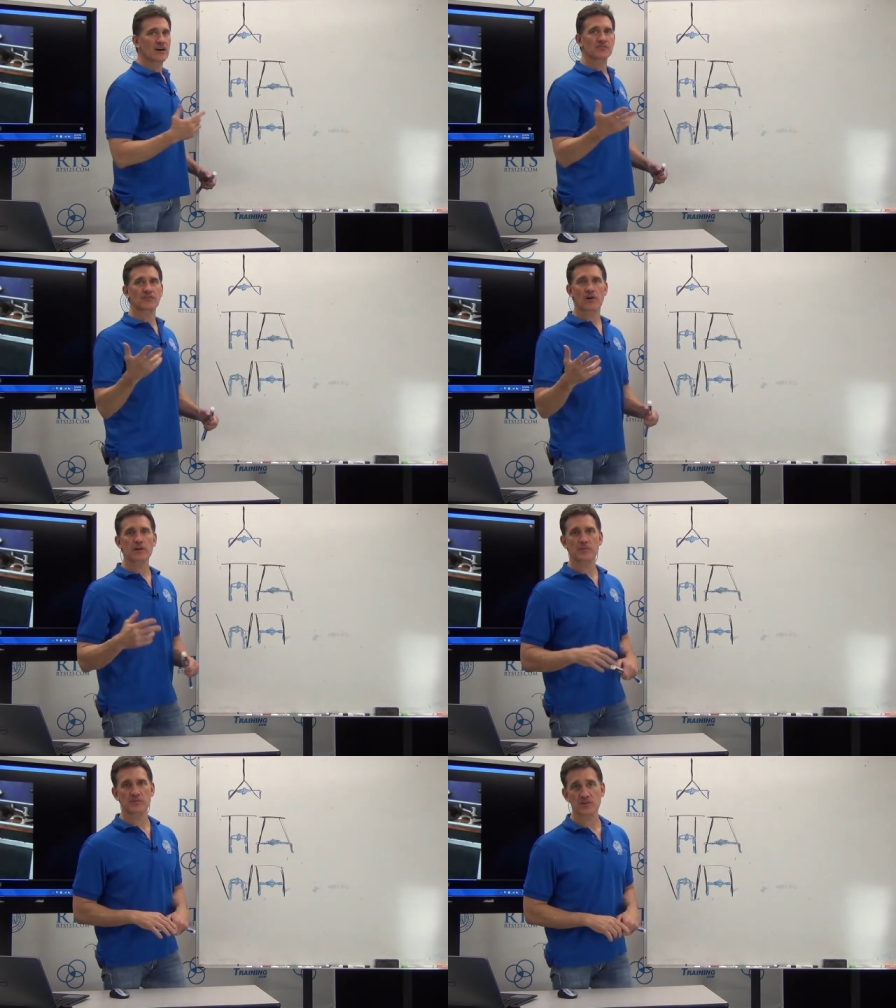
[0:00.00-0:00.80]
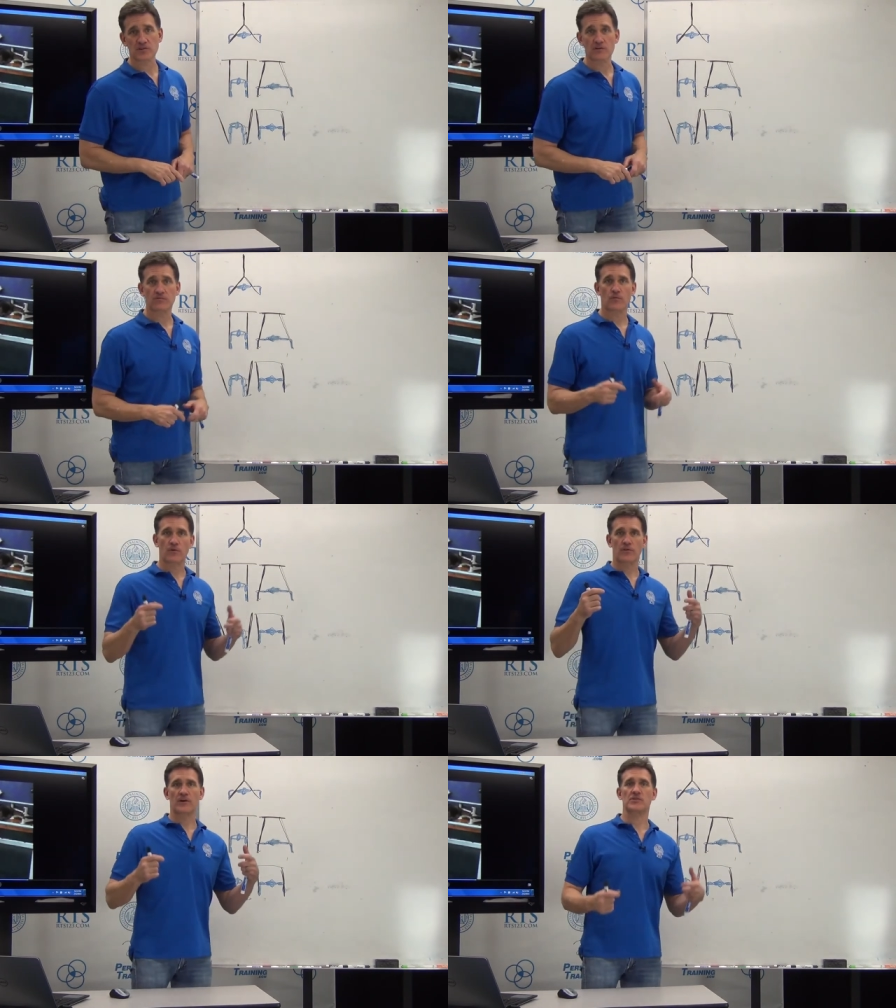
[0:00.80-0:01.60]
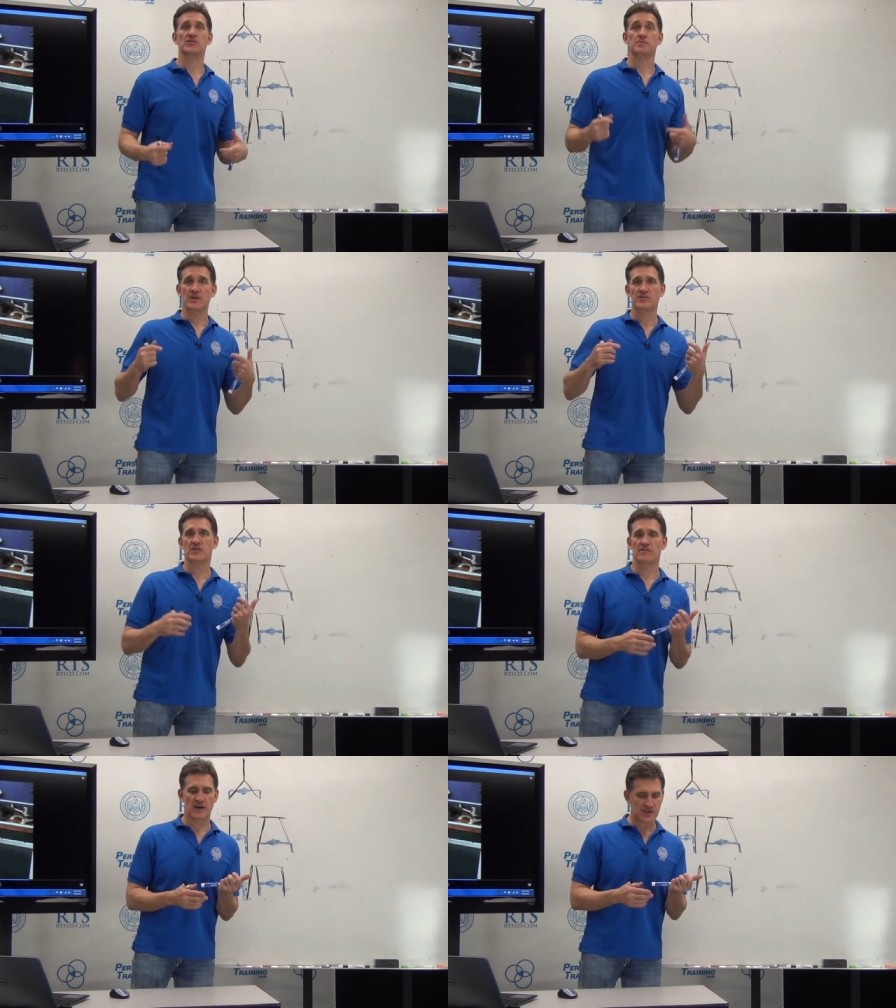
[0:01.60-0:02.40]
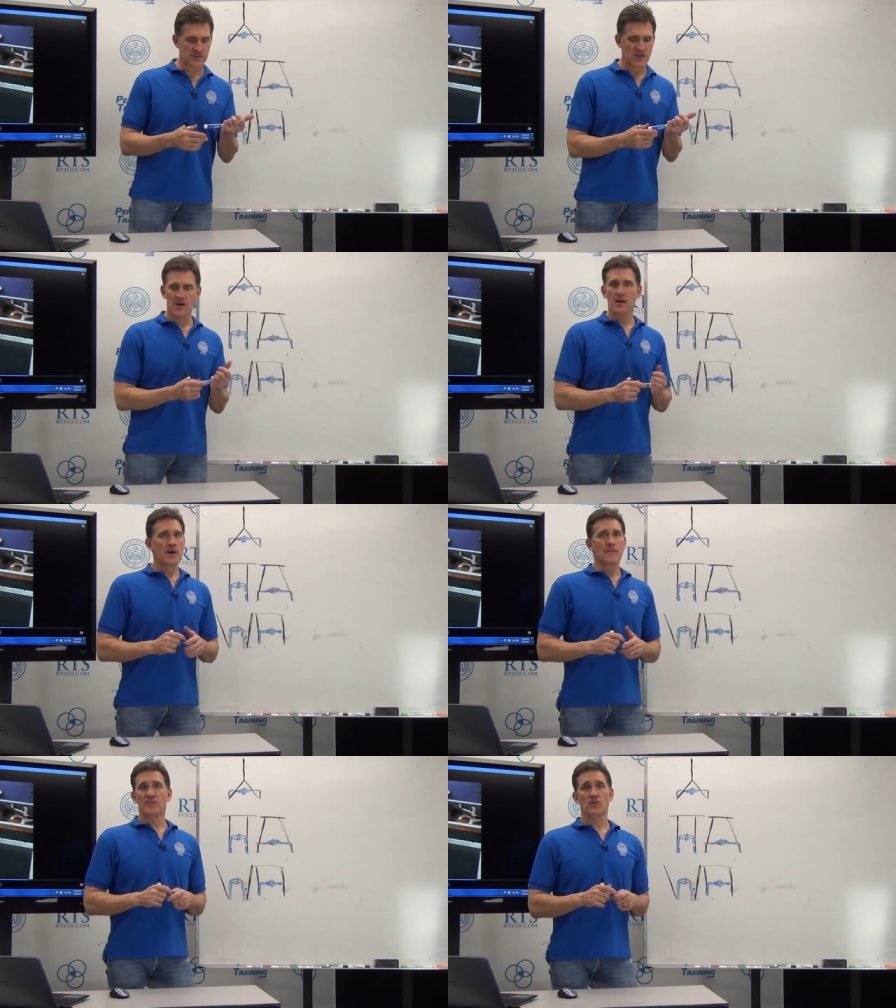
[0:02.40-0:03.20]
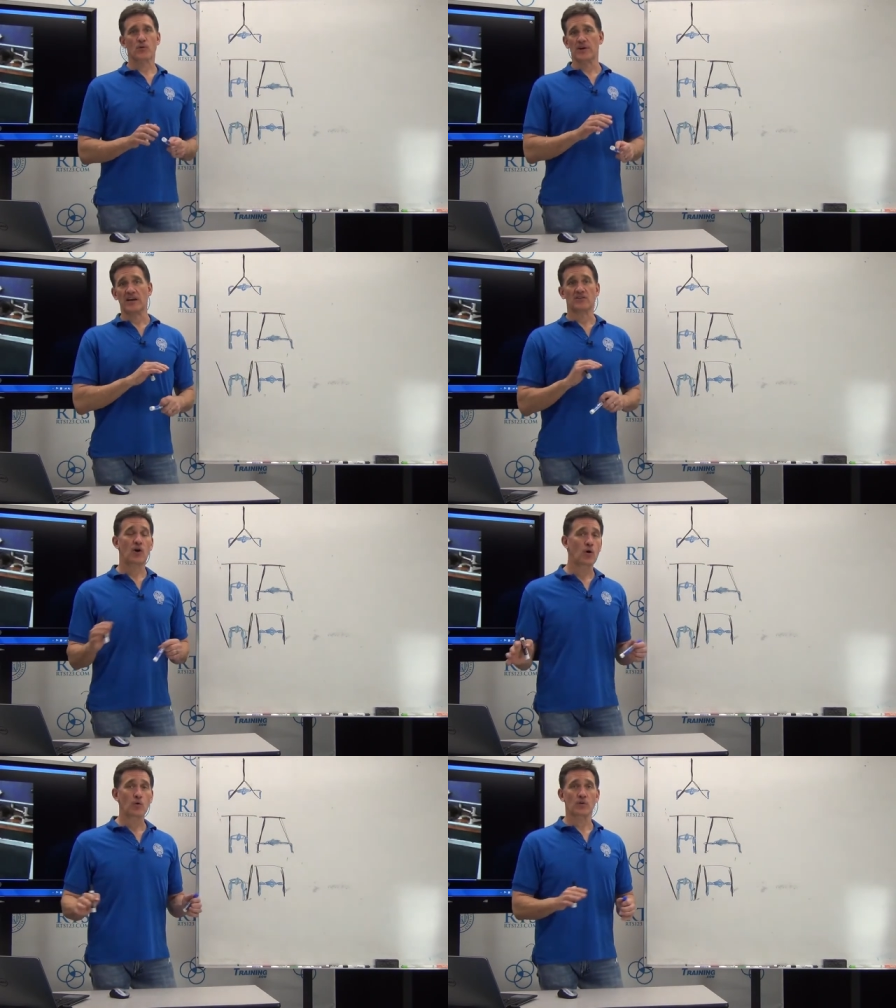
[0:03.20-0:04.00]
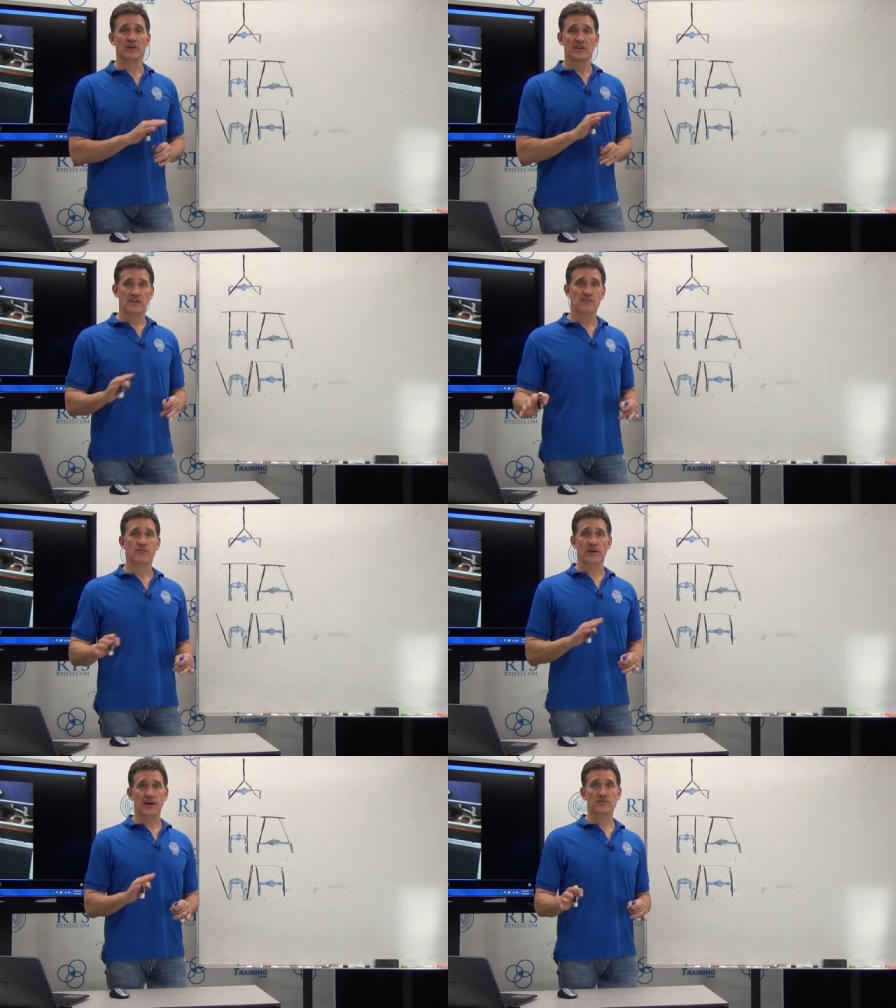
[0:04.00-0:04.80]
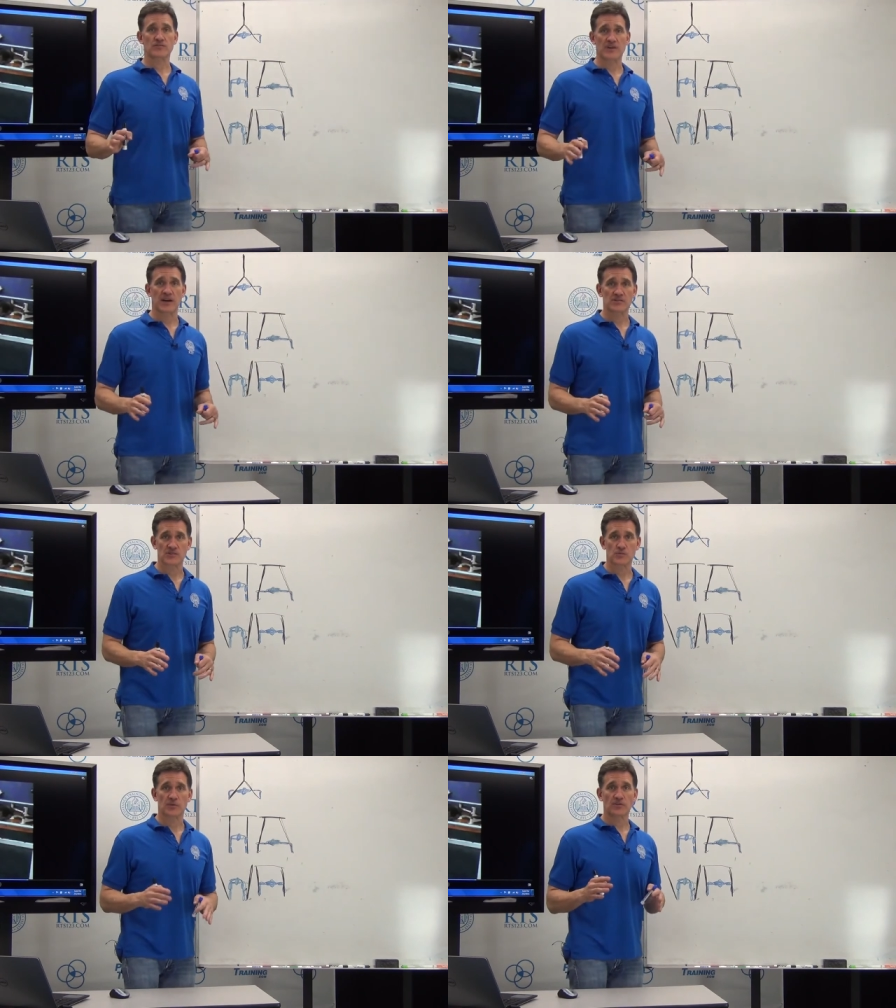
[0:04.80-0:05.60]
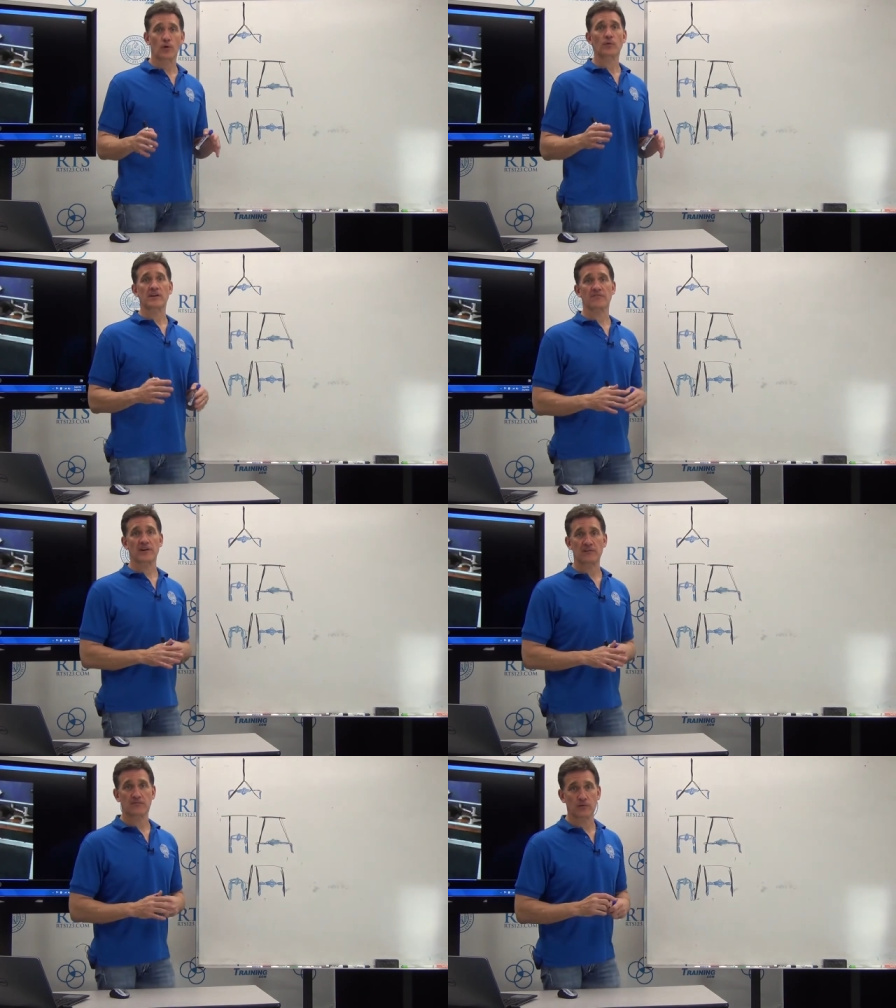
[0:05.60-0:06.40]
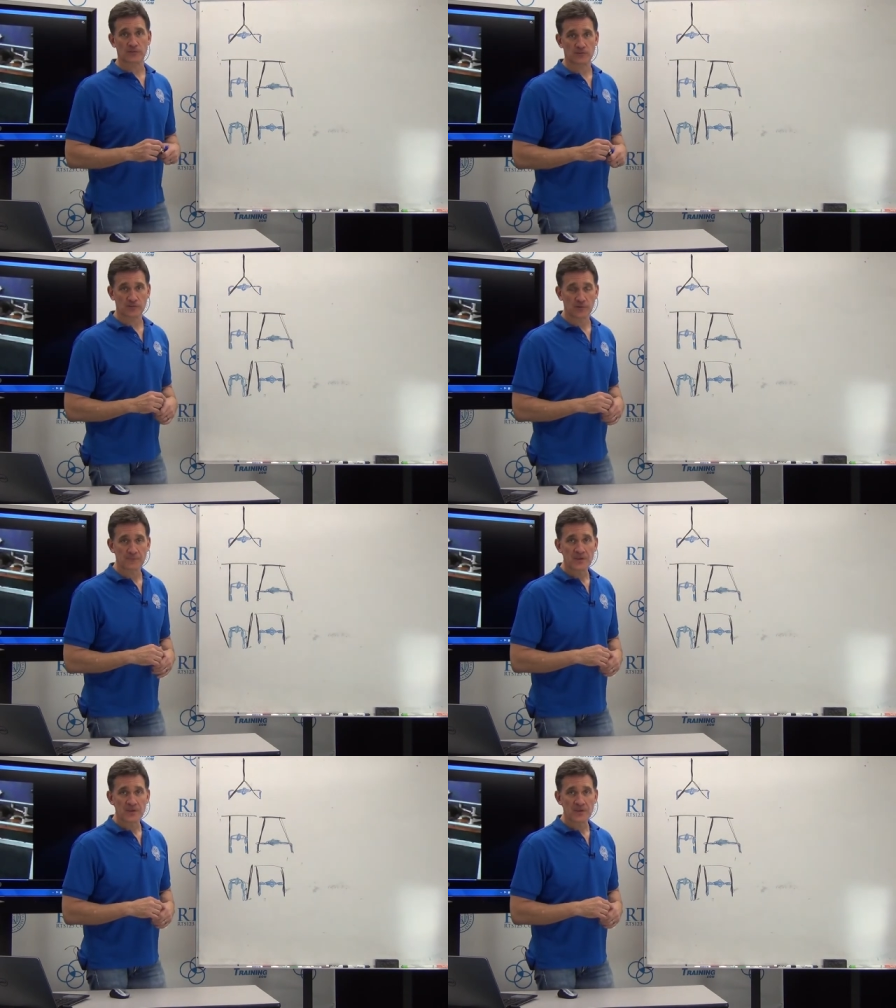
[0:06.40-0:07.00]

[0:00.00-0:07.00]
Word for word: of starting position for the suspension device create totally different exercises with totally different influences.